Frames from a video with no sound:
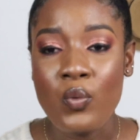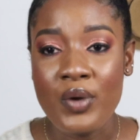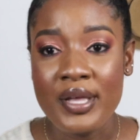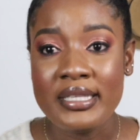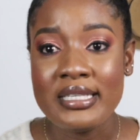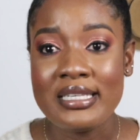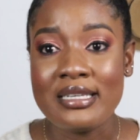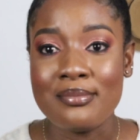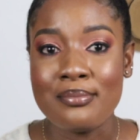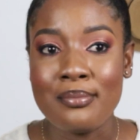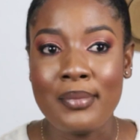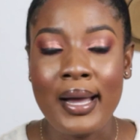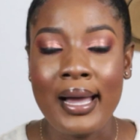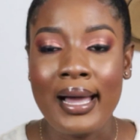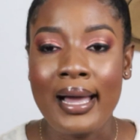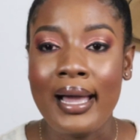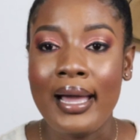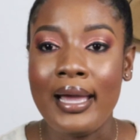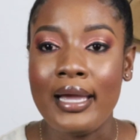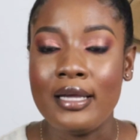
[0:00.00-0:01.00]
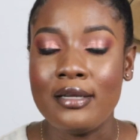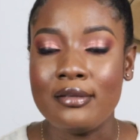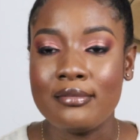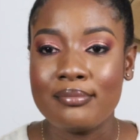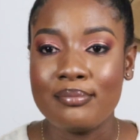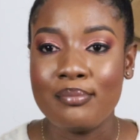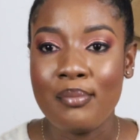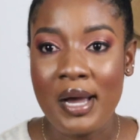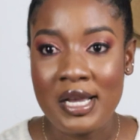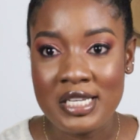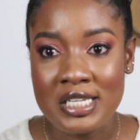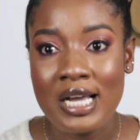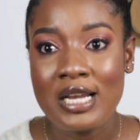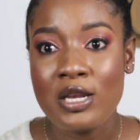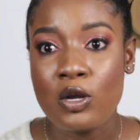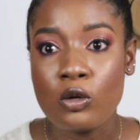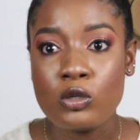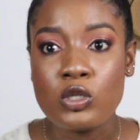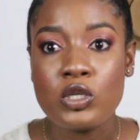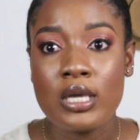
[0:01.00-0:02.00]
awaiting my my
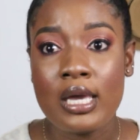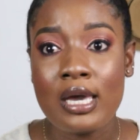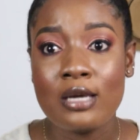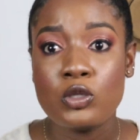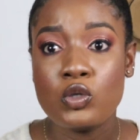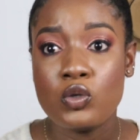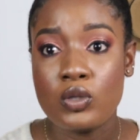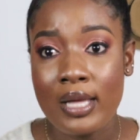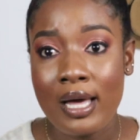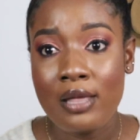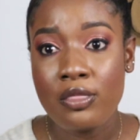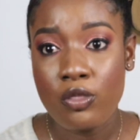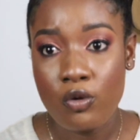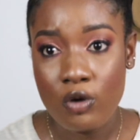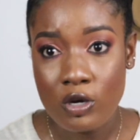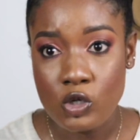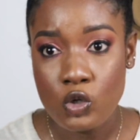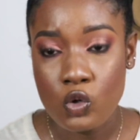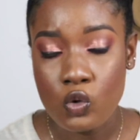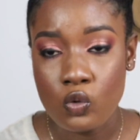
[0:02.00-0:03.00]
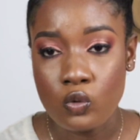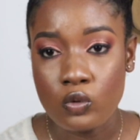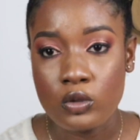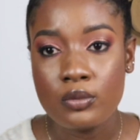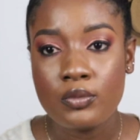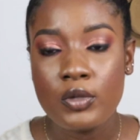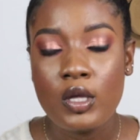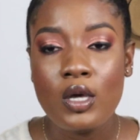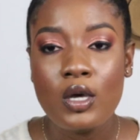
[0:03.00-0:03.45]
channel to get to that threshold.